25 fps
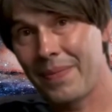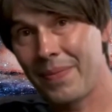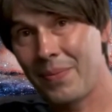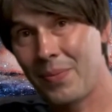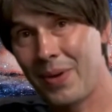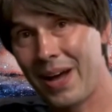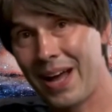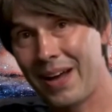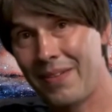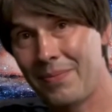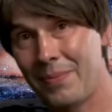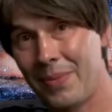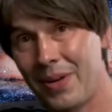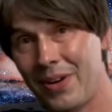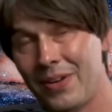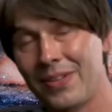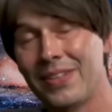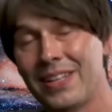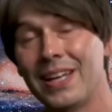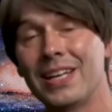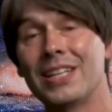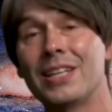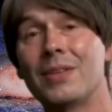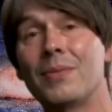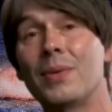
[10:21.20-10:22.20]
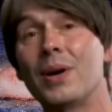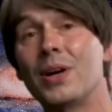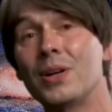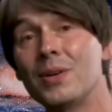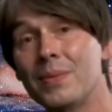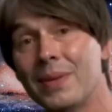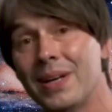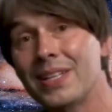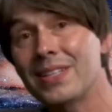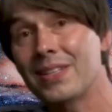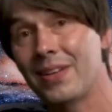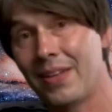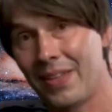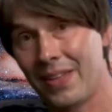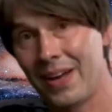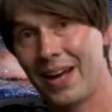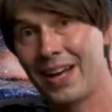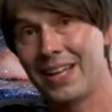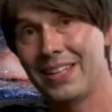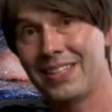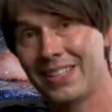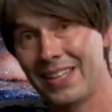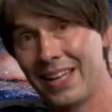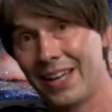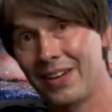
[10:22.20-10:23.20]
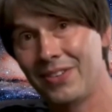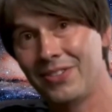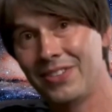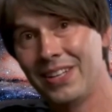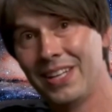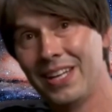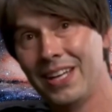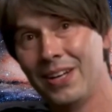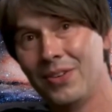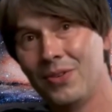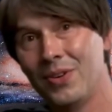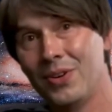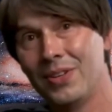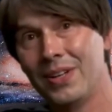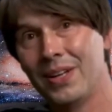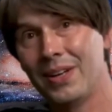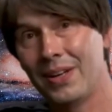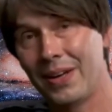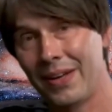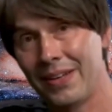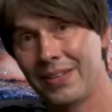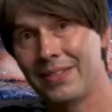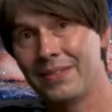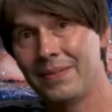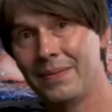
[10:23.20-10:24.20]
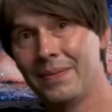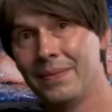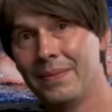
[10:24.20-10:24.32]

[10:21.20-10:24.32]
We have built experimental light sails here on Earth.